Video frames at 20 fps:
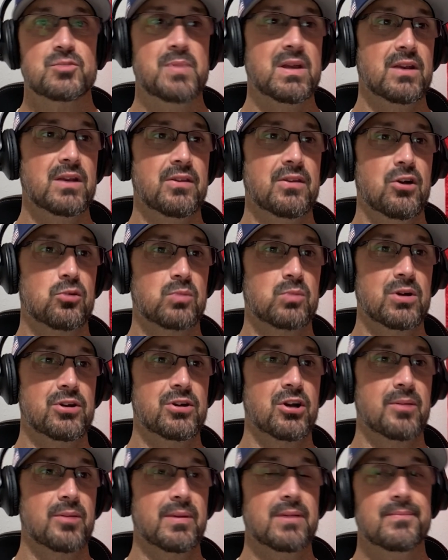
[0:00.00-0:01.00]
Speaking of the Home
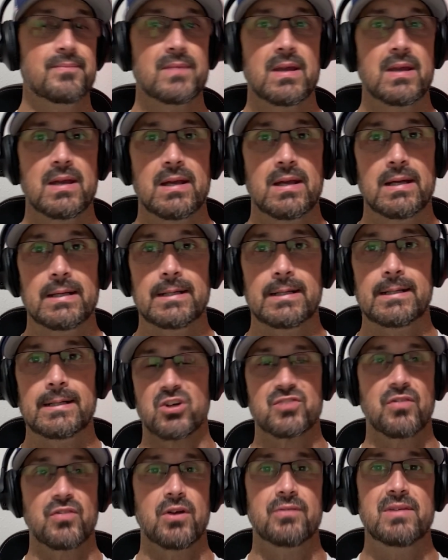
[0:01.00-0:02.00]
Run Derby,
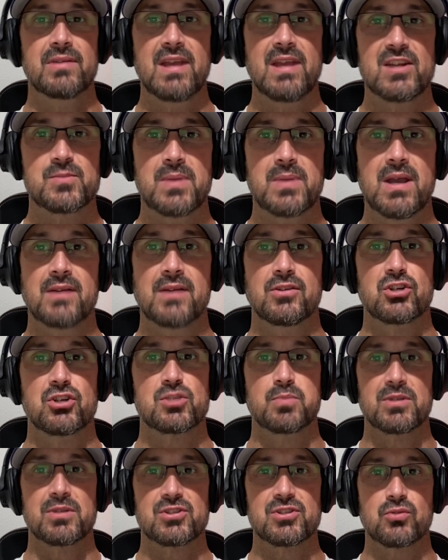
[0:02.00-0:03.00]
first of all, ESPN, your
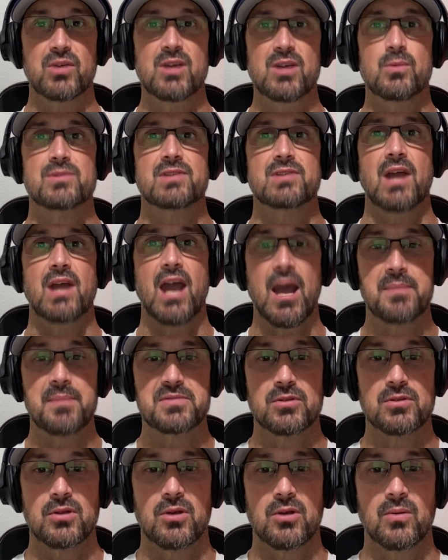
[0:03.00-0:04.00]
split screen was
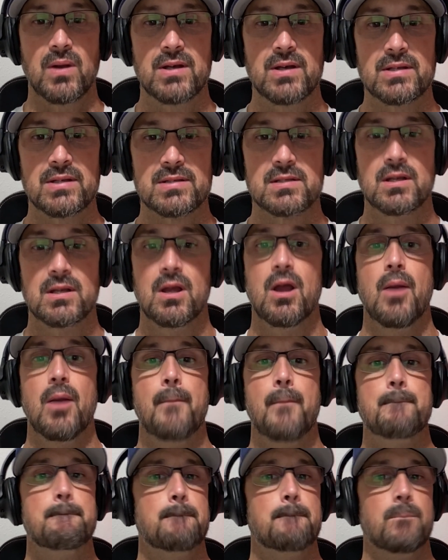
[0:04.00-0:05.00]
absolutely horrendous.
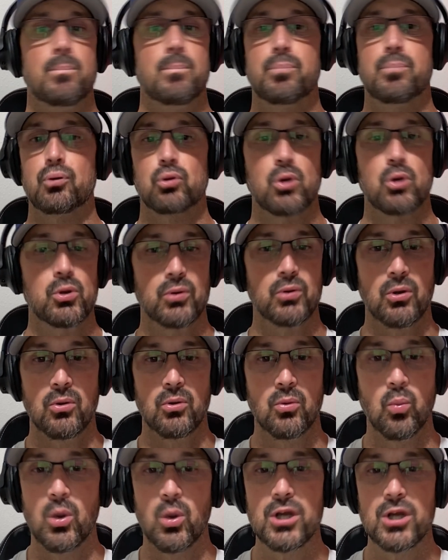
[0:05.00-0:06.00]

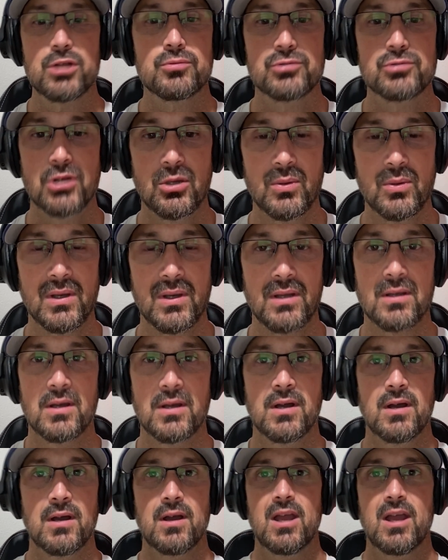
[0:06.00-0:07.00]
Brutal. What are you doing?
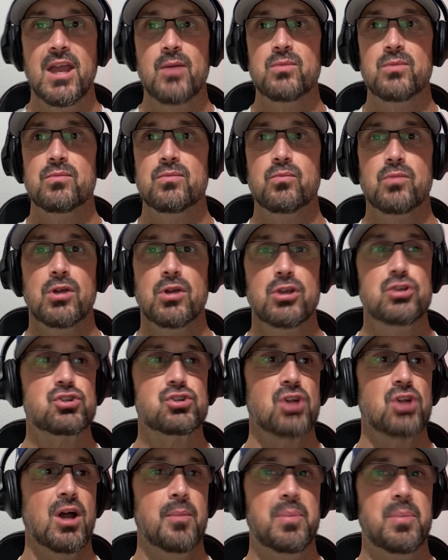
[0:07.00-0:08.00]
You
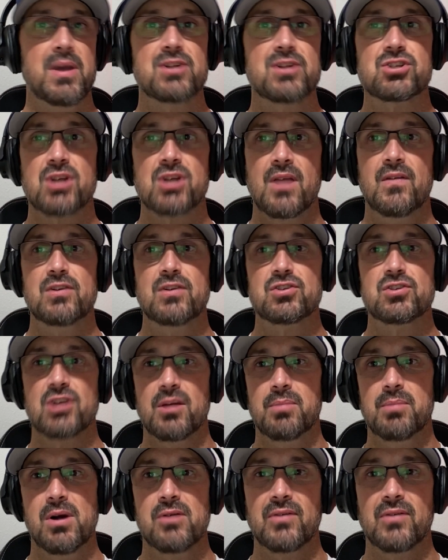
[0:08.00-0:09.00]
saw a pitch and then you
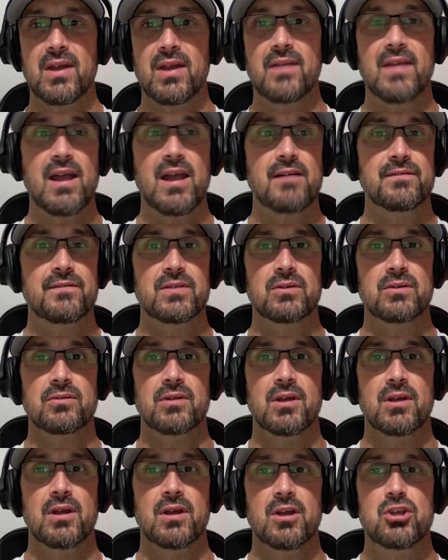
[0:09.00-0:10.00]
saw a ball laying in the outfield.